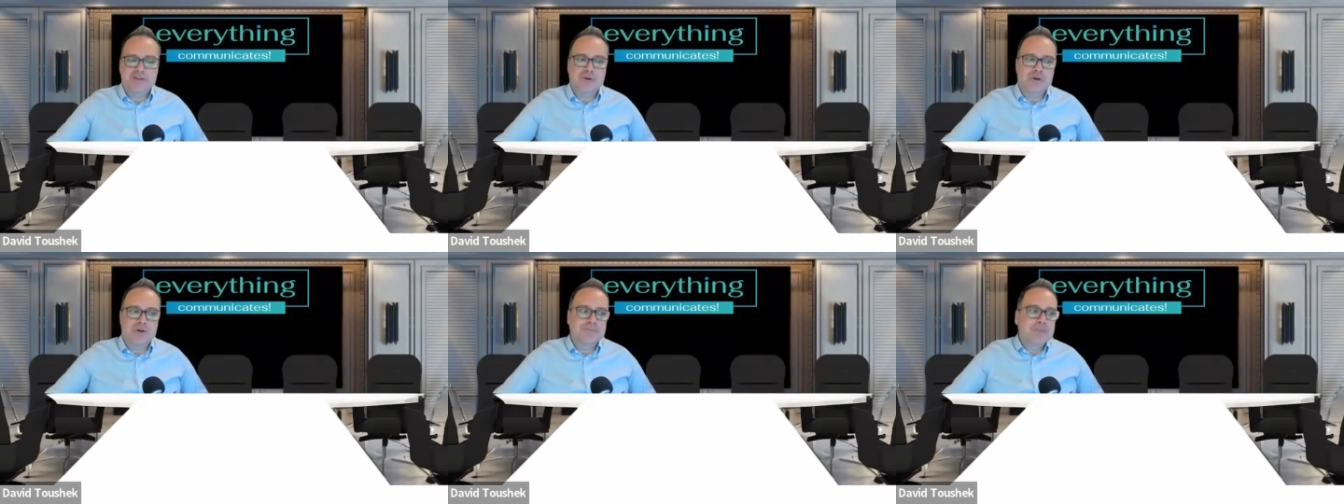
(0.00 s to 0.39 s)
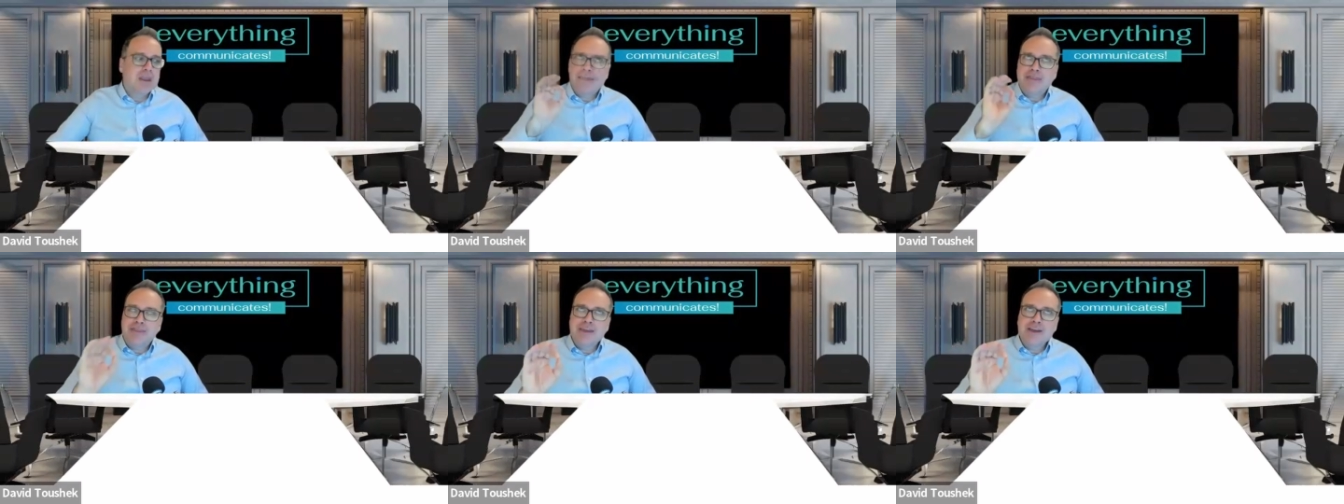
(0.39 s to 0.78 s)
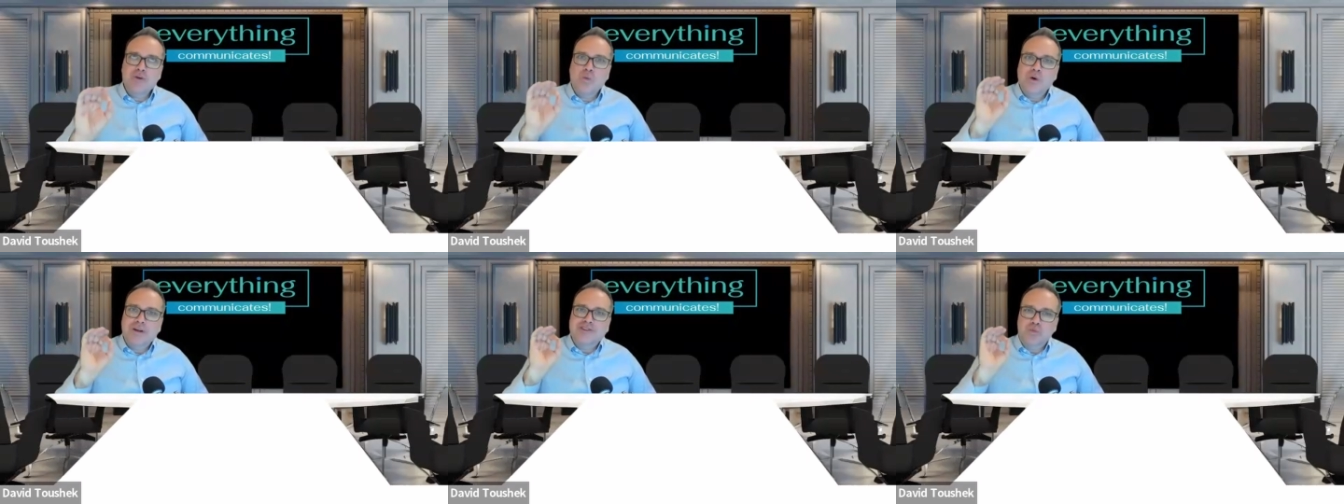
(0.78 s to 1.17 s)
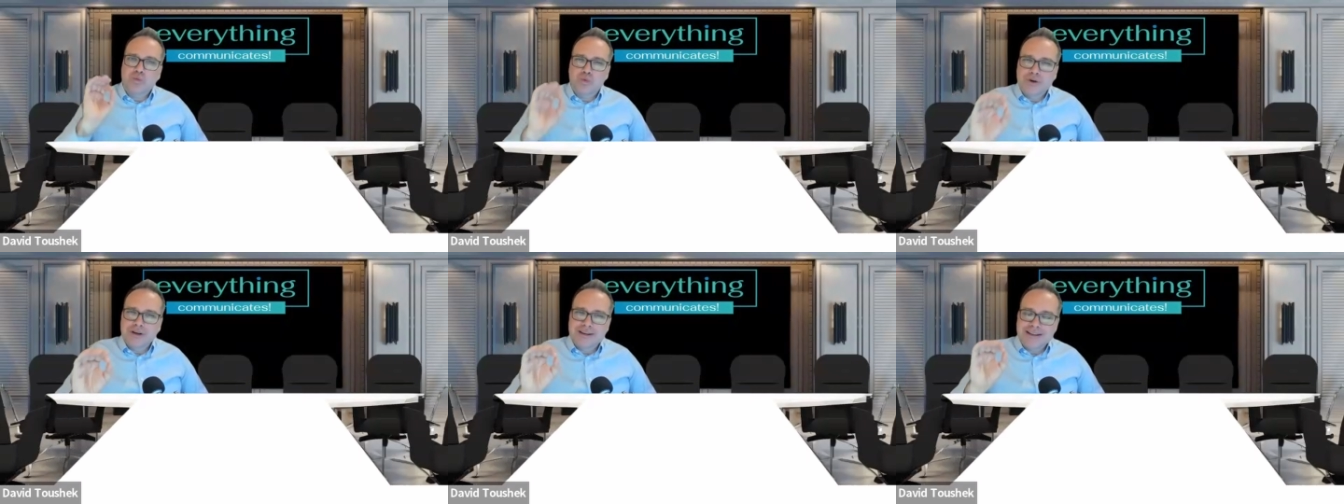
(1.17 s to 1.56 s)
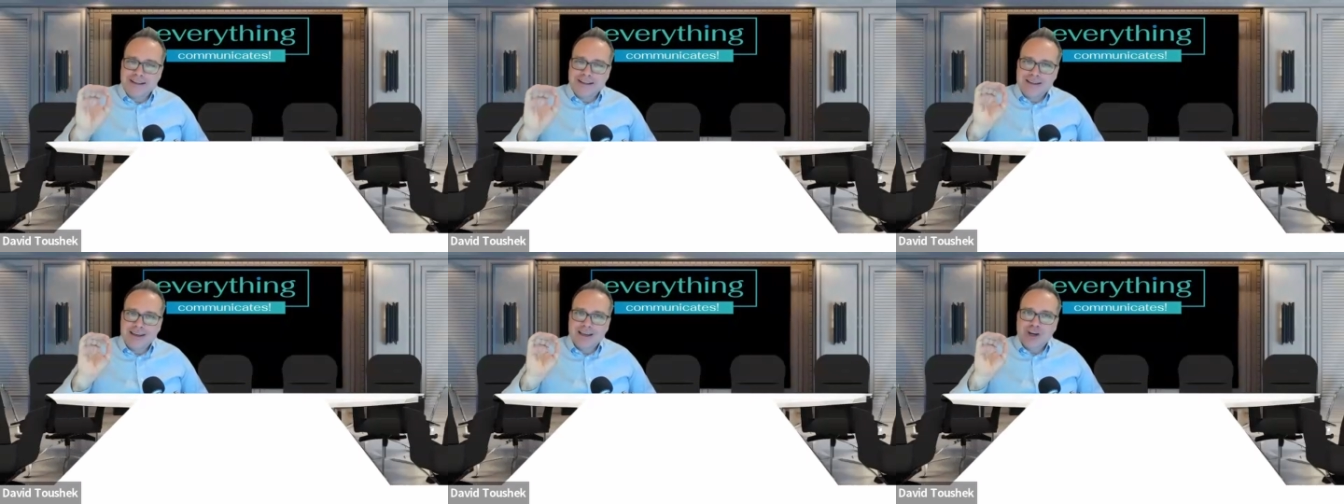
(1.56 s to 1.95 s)
years old. And I think what's
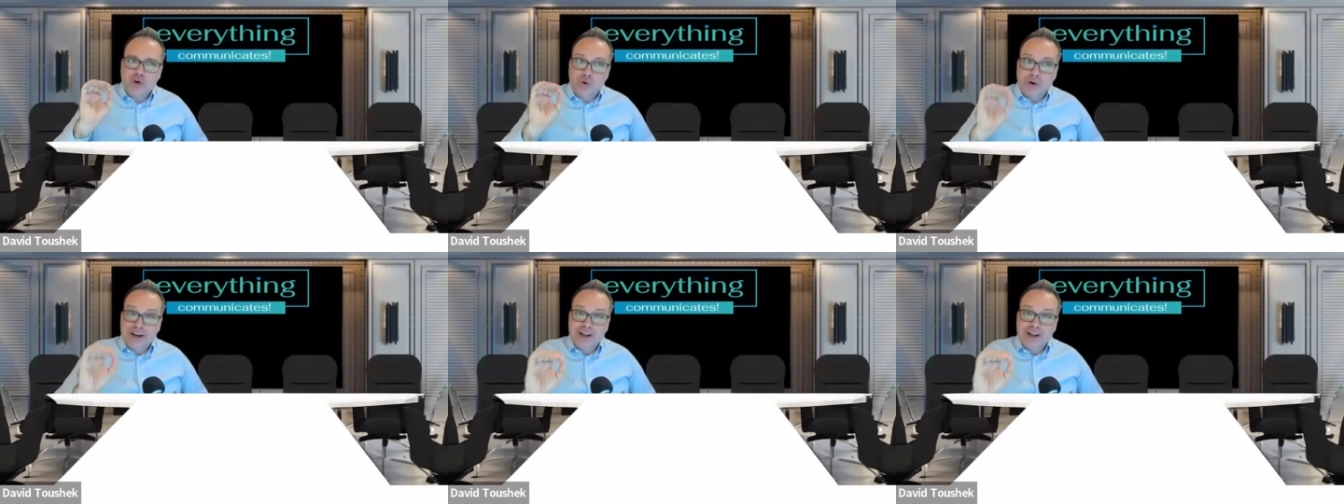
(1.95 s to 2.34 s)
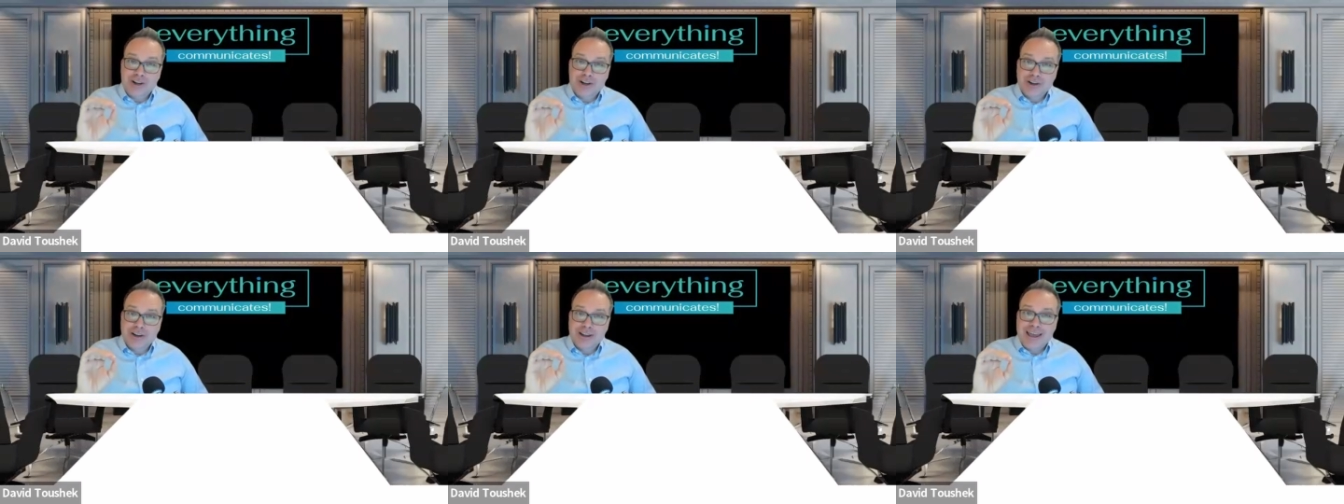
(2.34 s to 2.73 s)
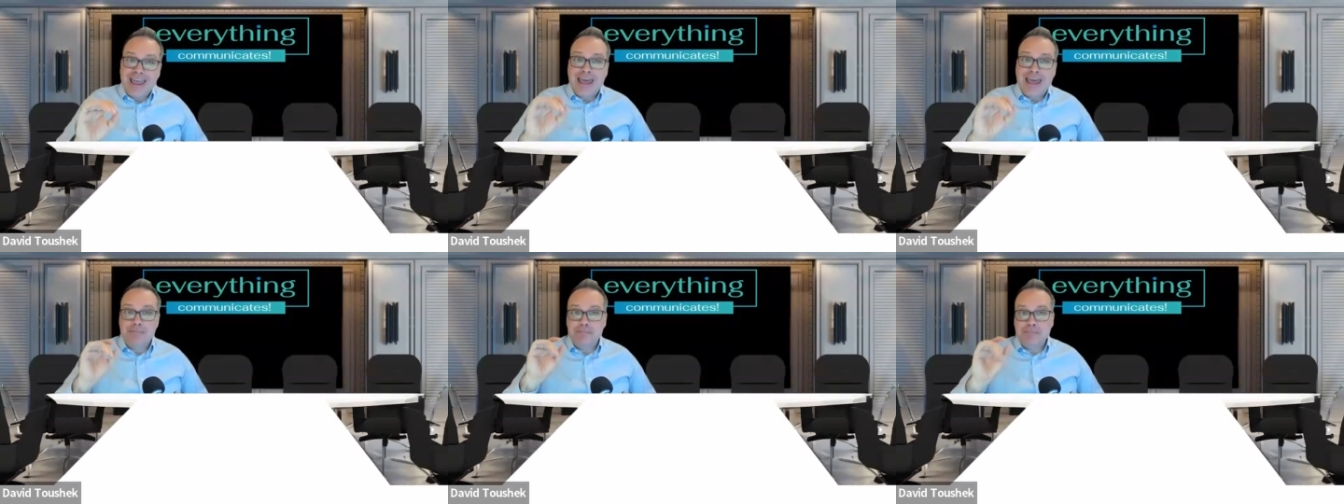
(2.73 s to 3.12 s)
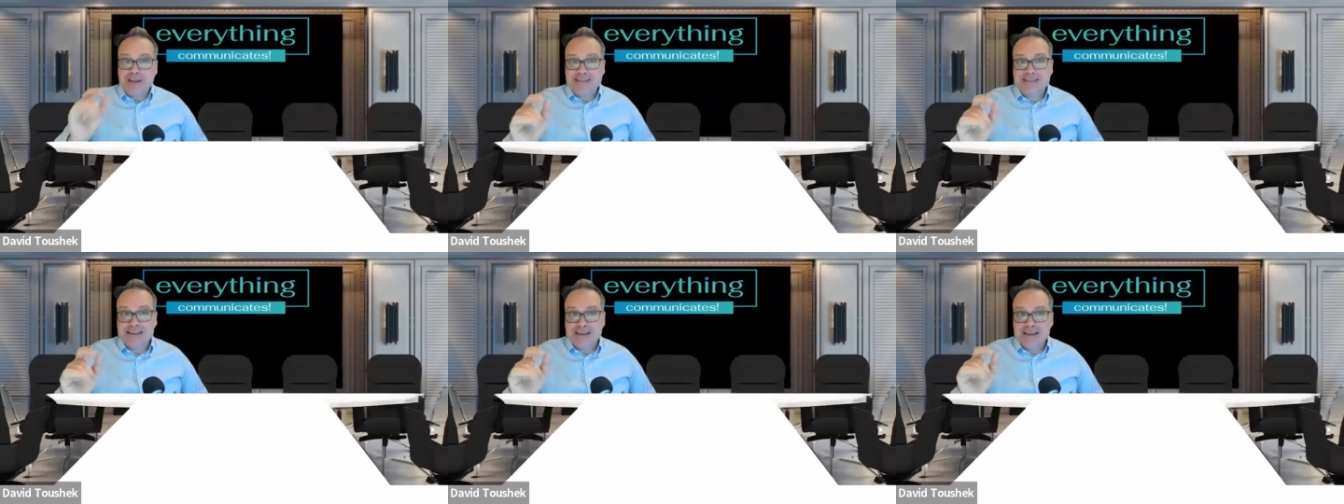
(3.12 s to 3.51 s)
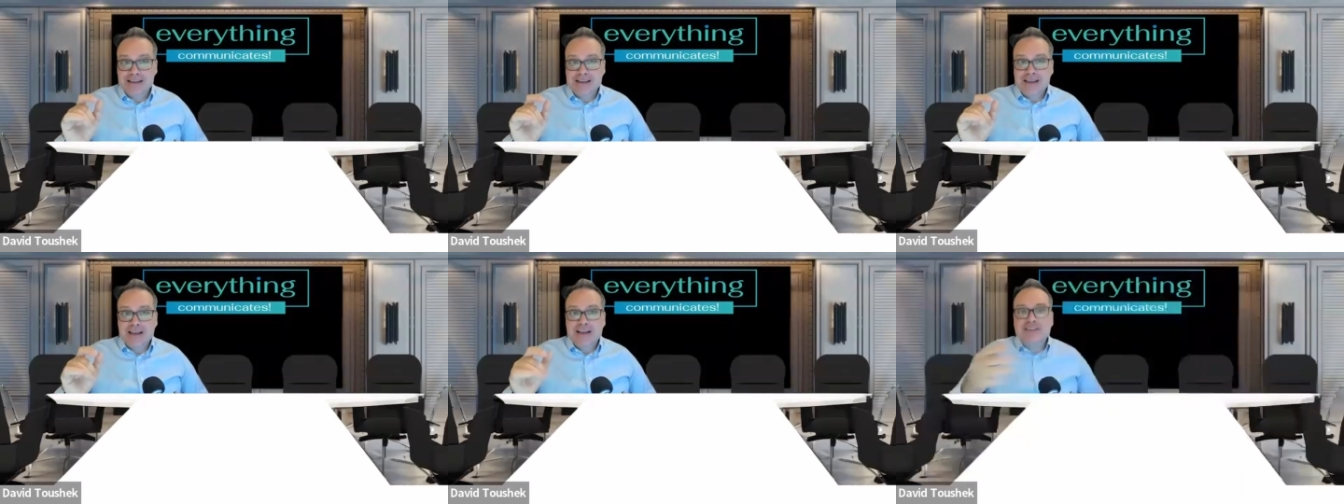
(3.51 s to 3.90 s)
really critical and
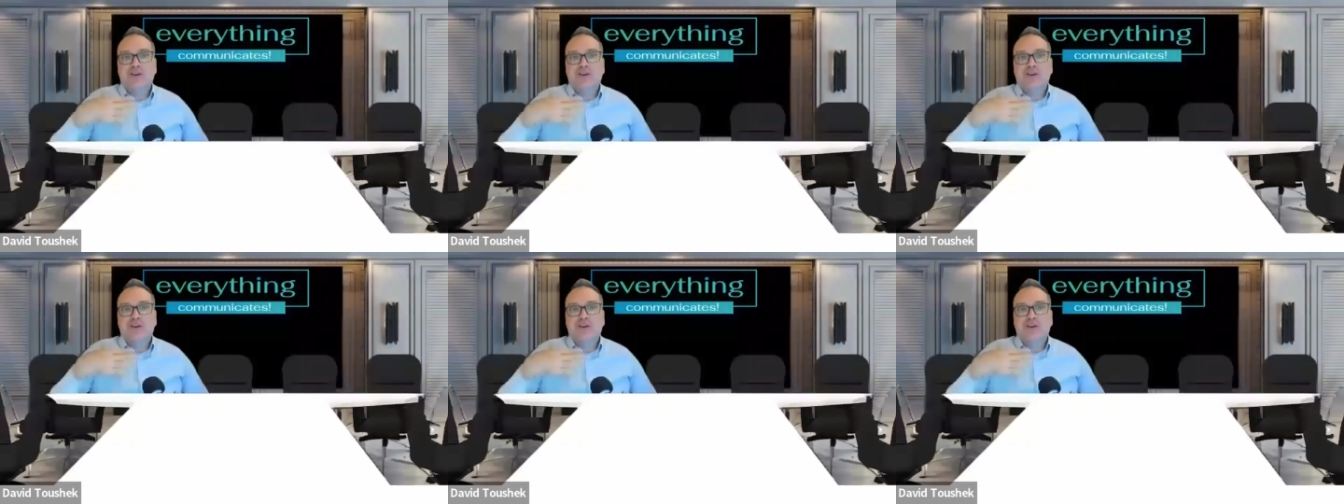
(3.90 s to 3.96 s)
missing,